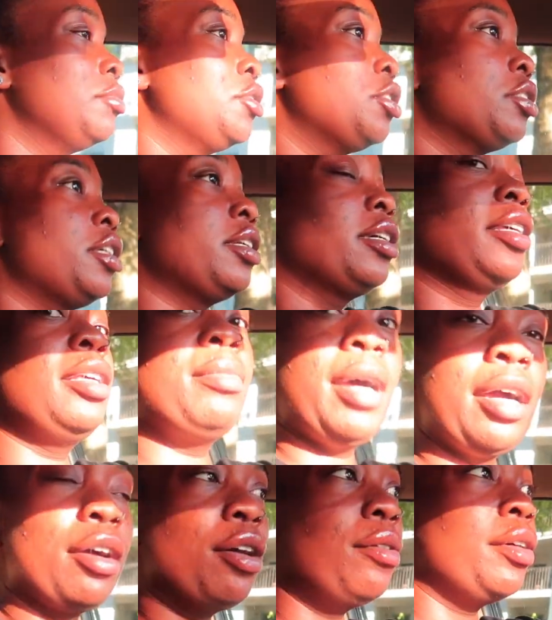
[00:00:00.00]
just gonna keep
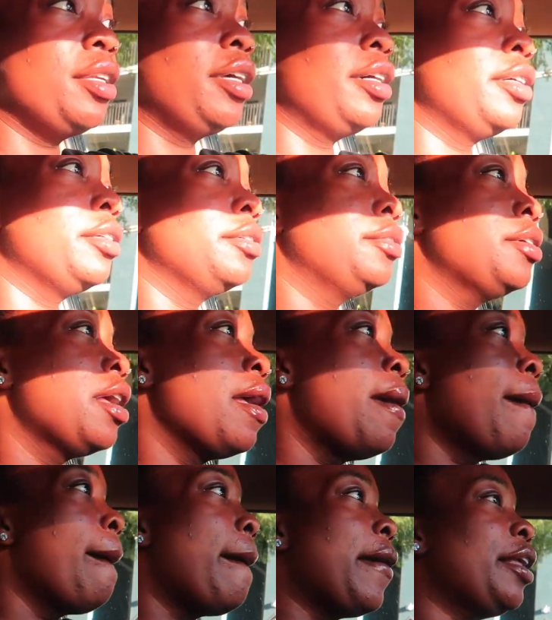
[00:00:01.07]
on going, huh?
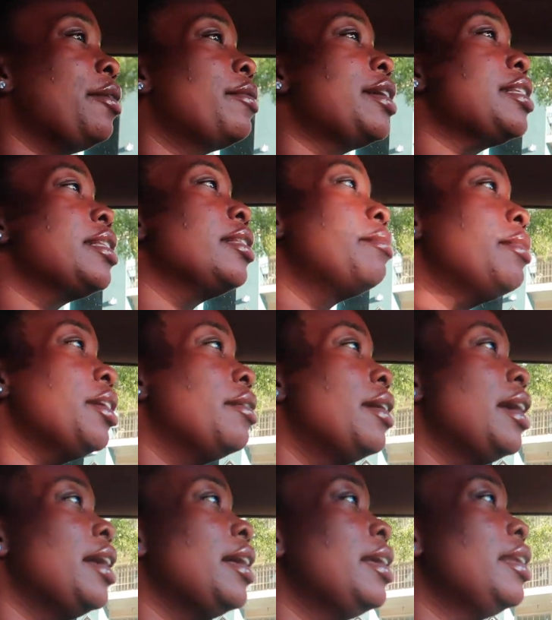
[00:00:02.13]
Anyways, let me go
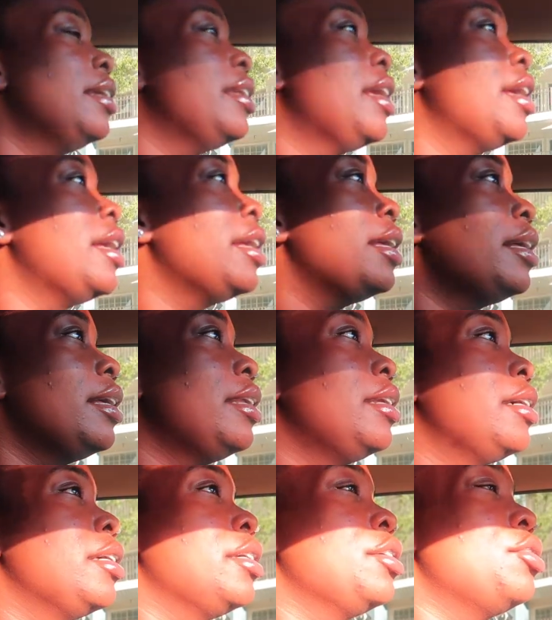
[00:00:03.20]
ahead and
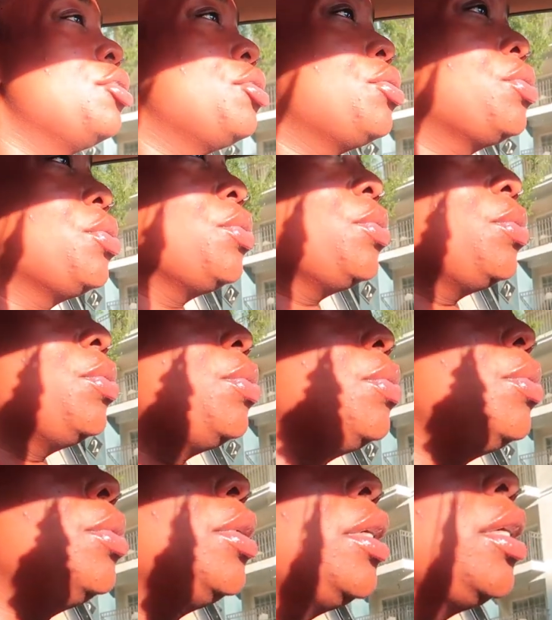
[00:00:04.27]
head
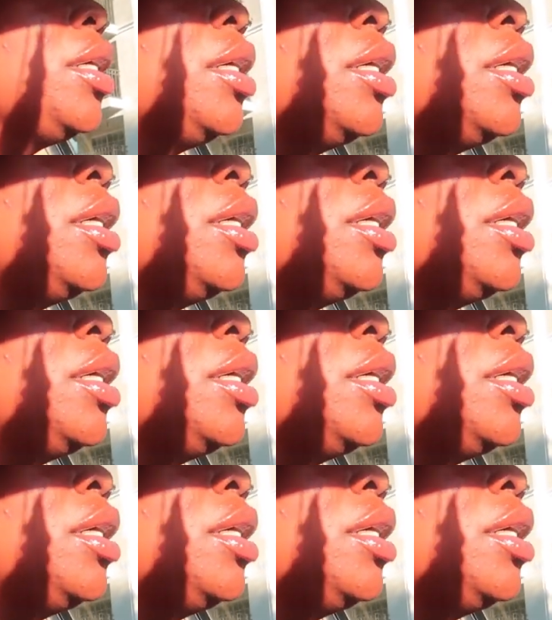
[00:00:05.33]
to